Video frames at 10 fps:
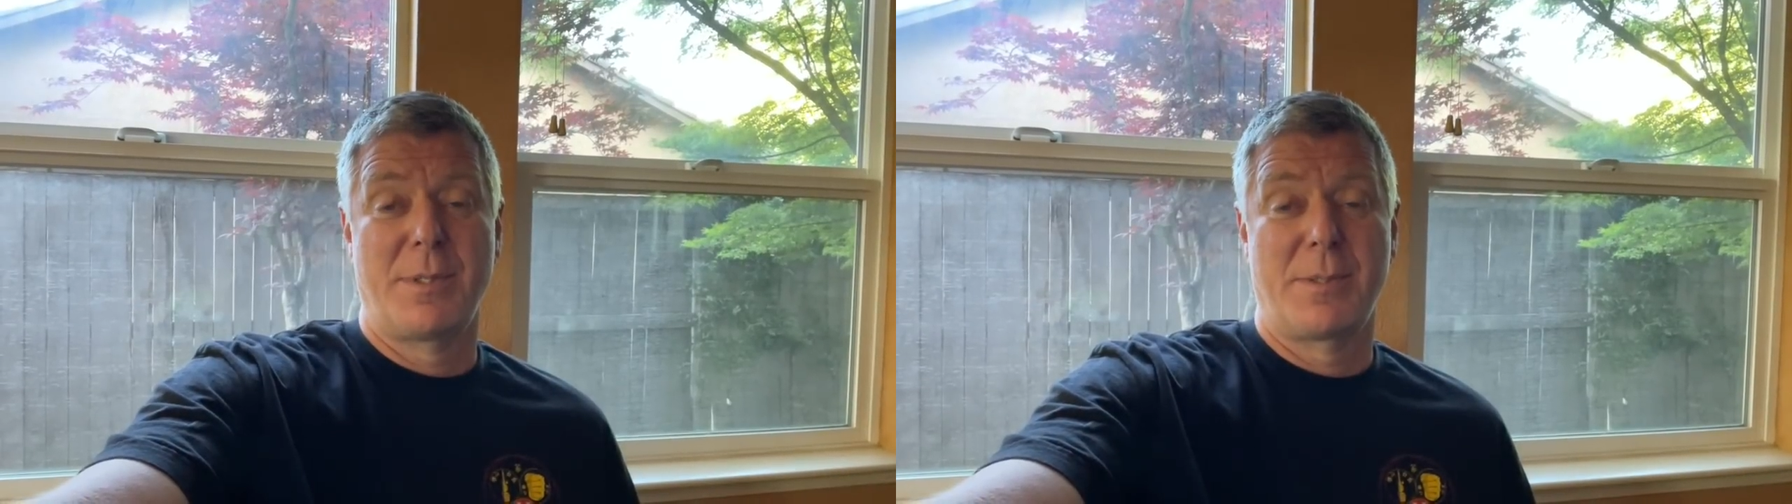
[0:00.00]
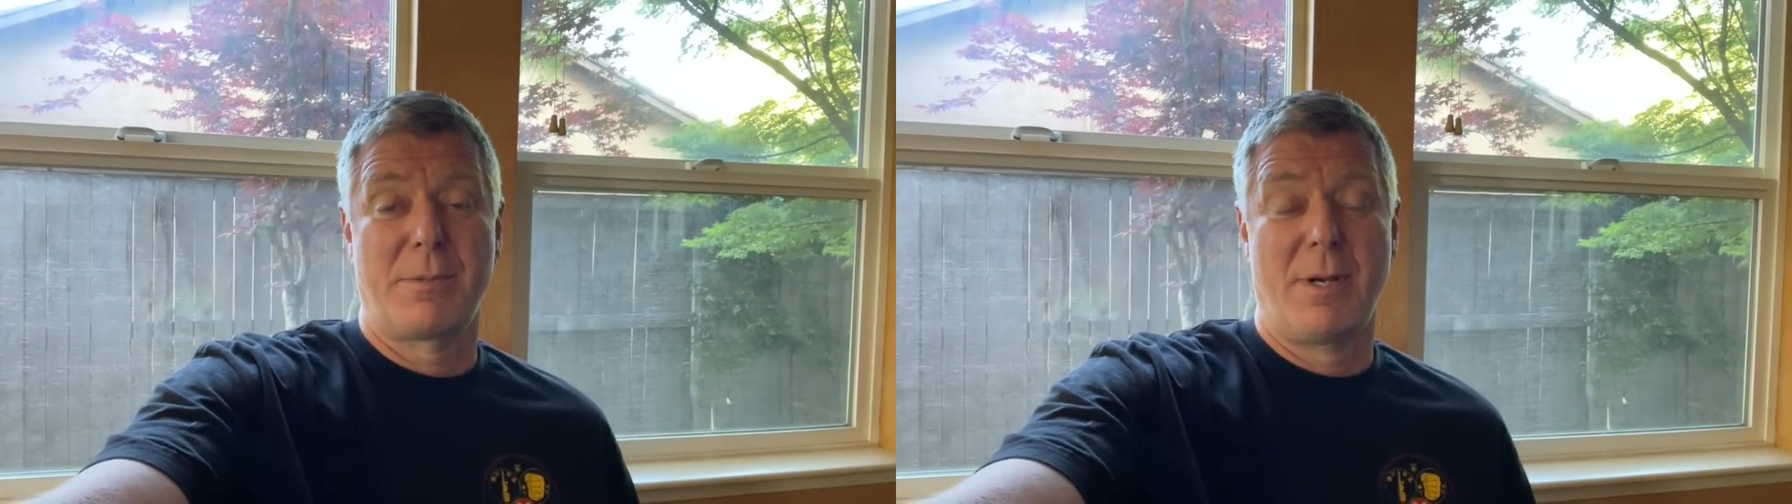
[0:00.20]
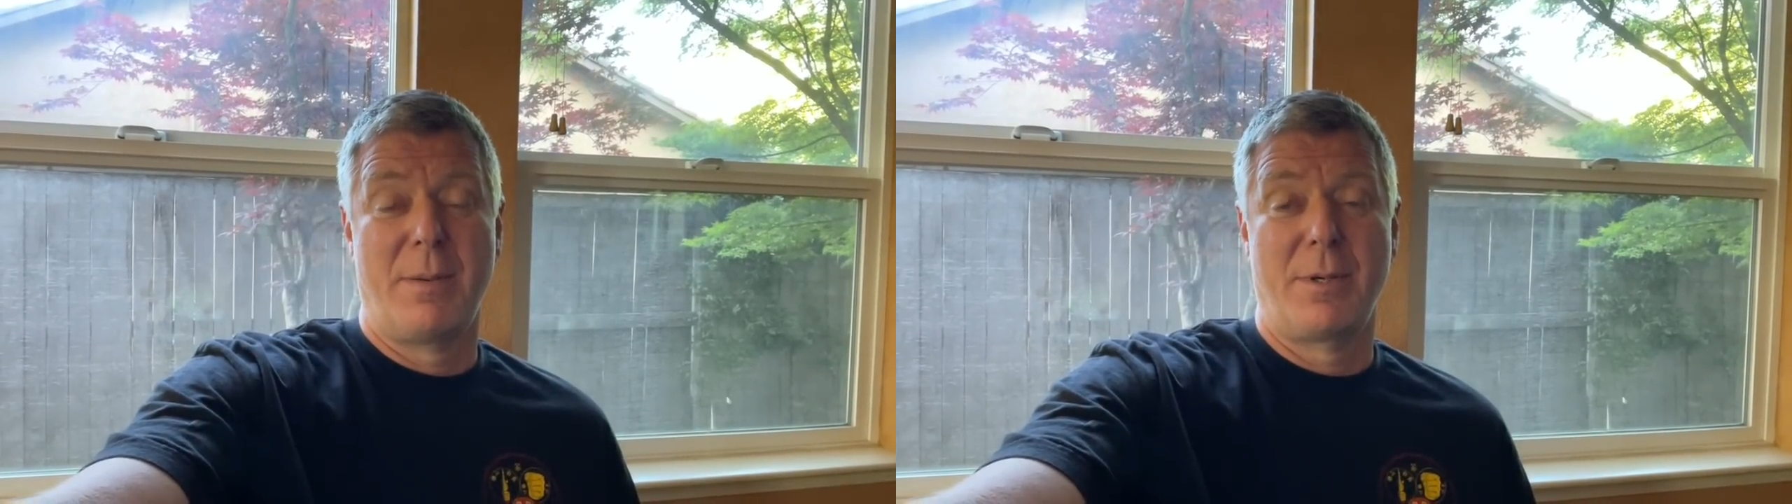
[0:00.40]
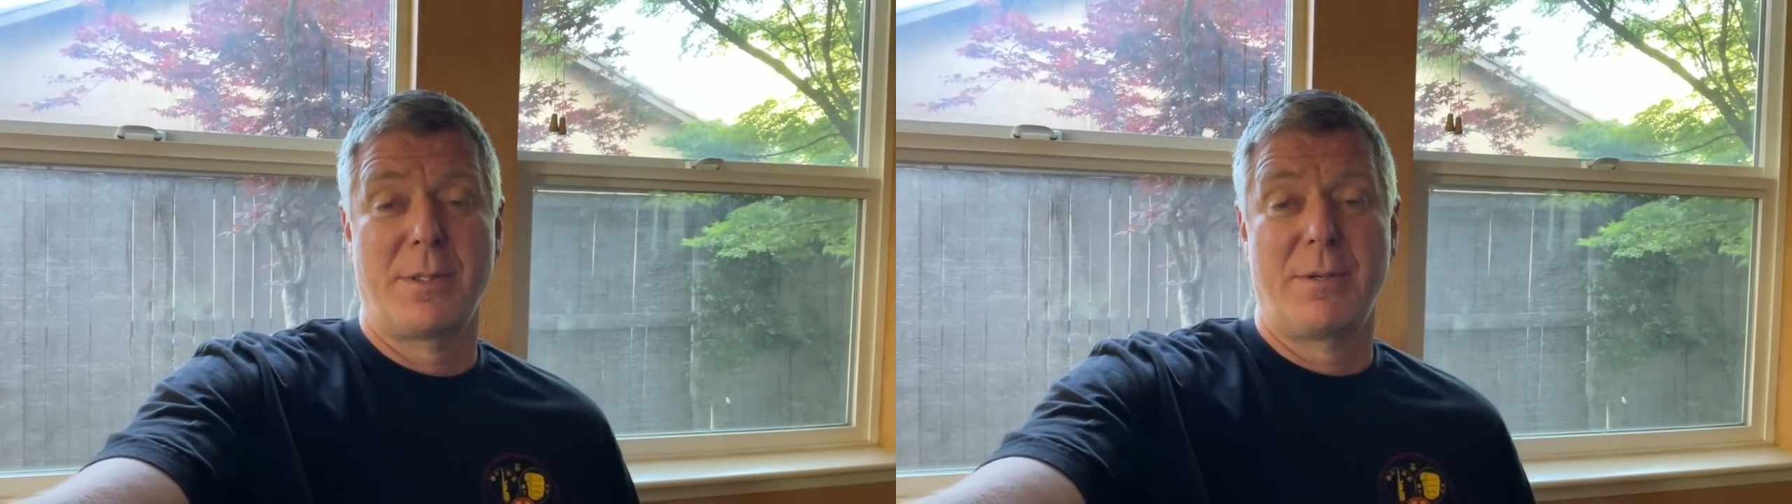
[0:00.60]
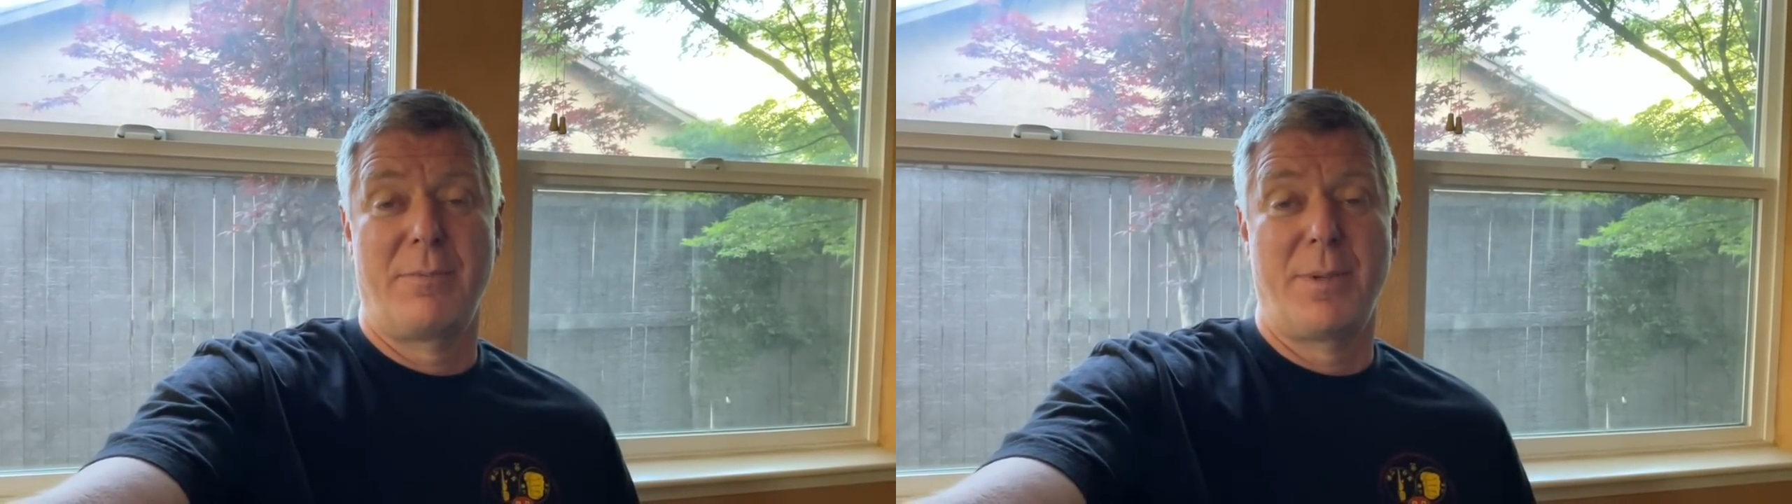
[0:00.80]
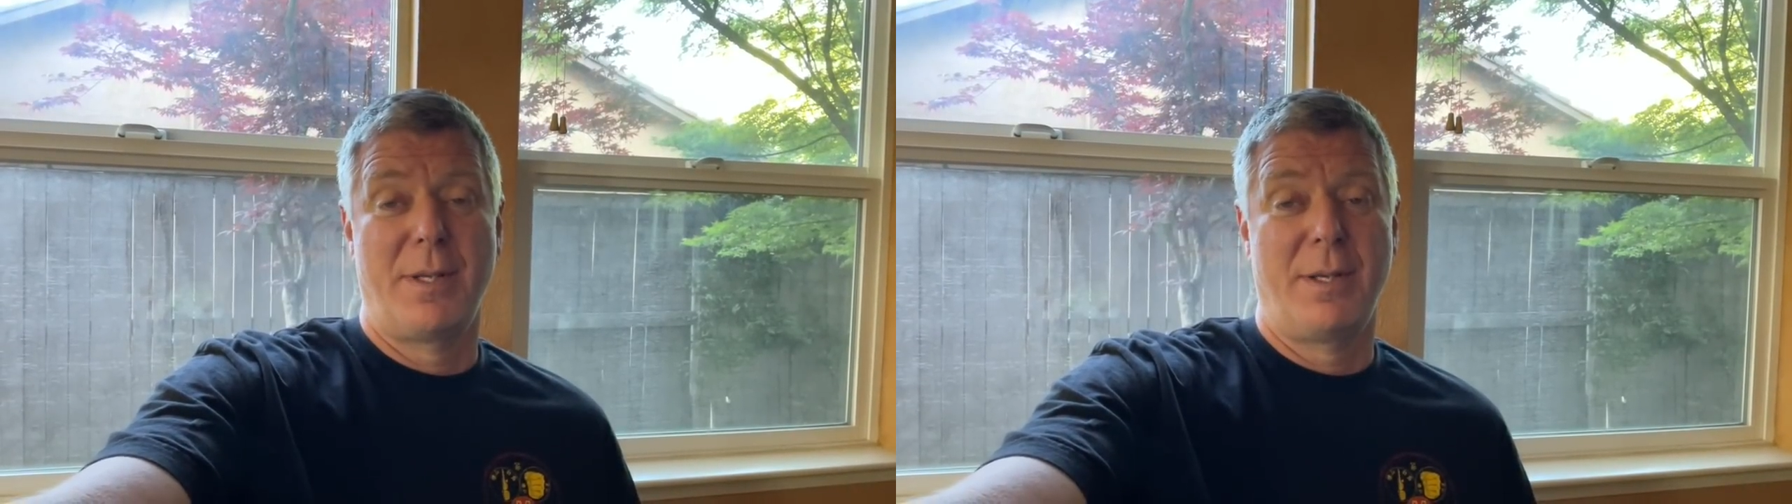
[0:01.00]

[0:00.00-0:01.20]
subscribers who have been